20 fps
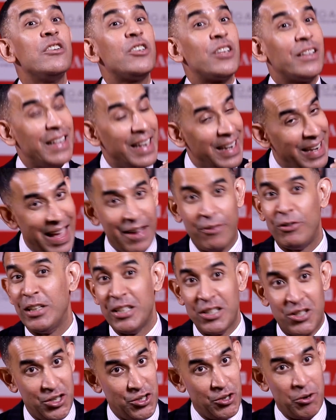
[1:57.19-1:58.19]
to the level
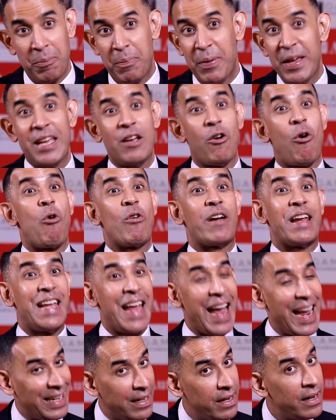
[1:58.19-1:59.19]
it should be or
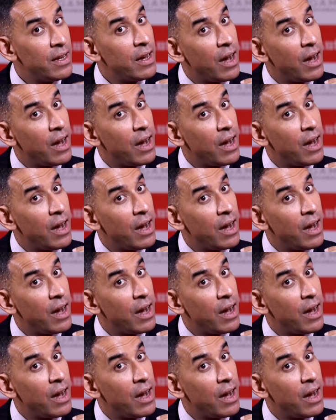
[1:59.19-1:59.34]
get